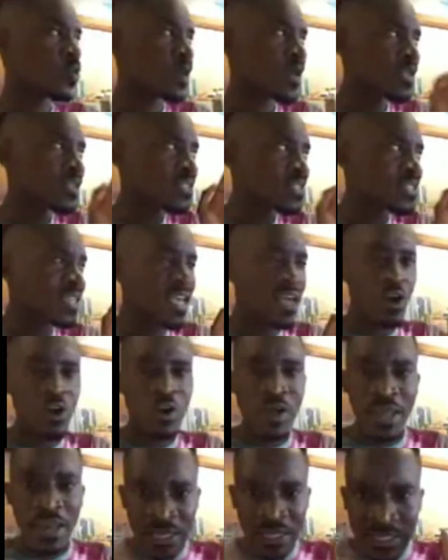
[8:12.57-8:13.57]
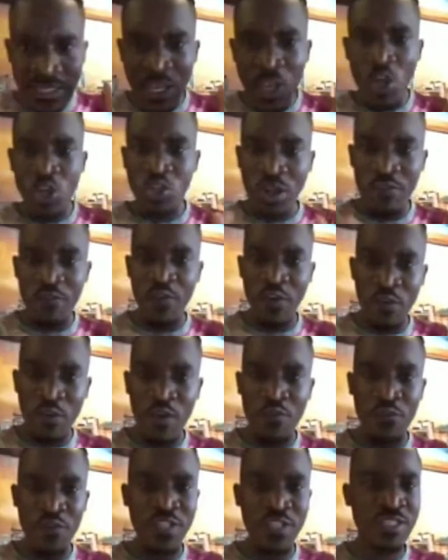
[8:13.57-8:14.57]
You can see, okay, let's say you're a
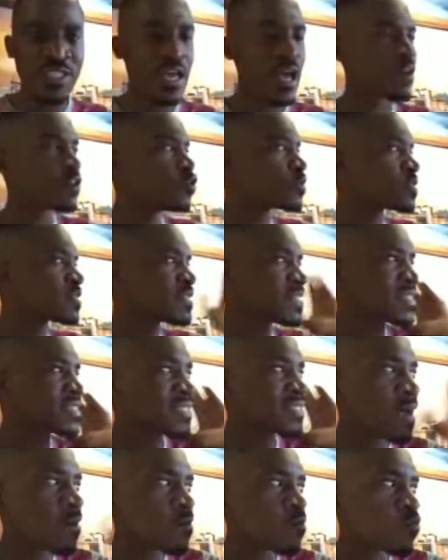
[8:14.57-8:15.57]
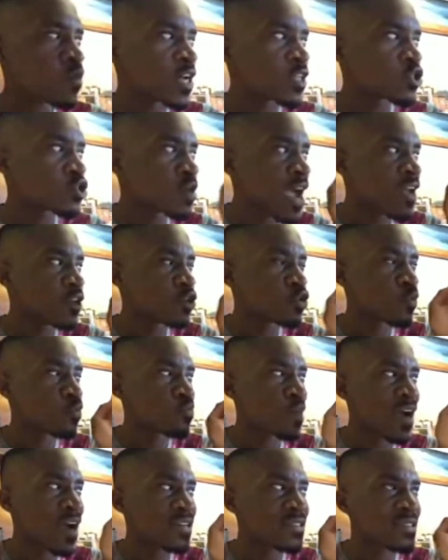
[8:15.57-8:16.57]
traffic officer. You see someone trying
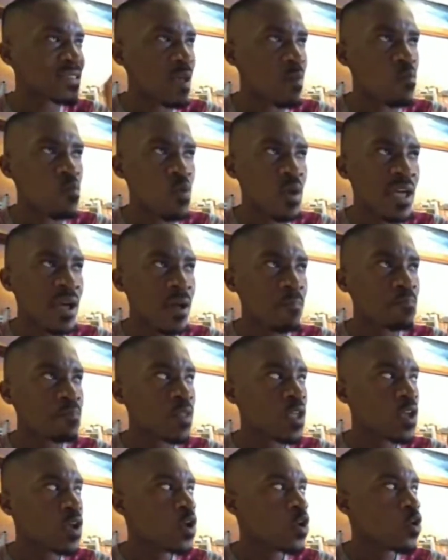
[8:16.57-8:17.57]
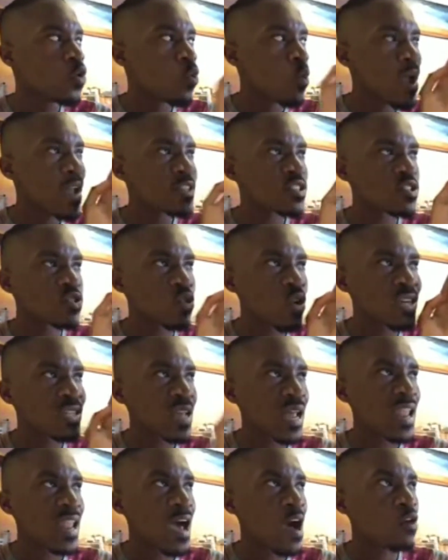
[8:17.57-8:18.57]
to park somewhere where it's
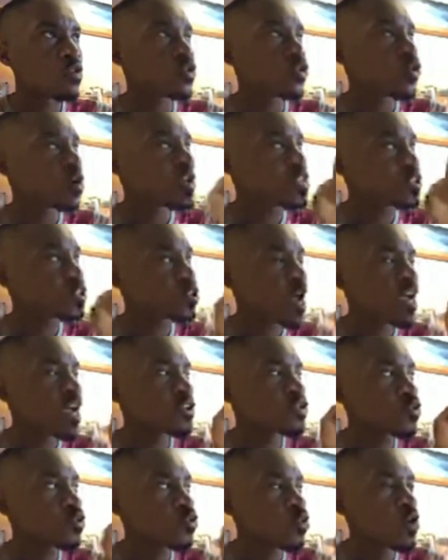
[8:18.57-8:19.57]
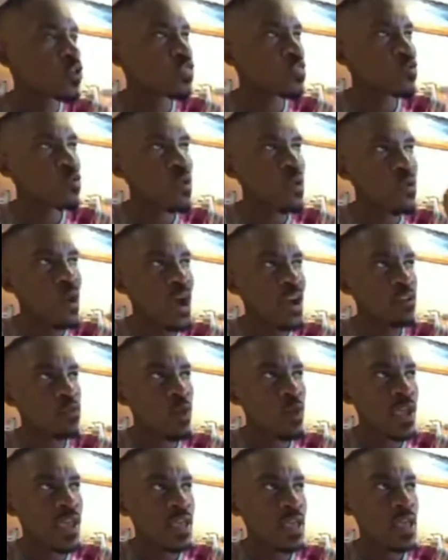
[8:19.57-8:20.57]
not allowed, or is trying to go through a
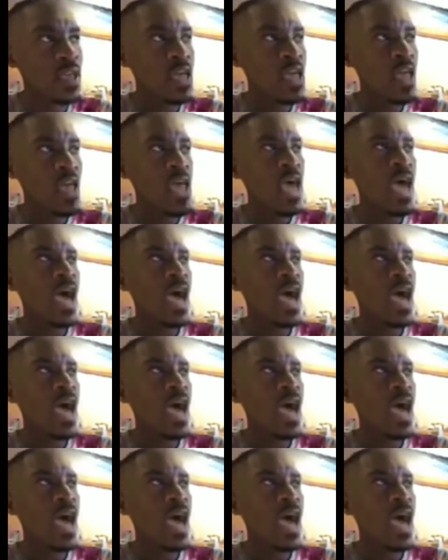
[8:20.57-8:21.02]
one-way,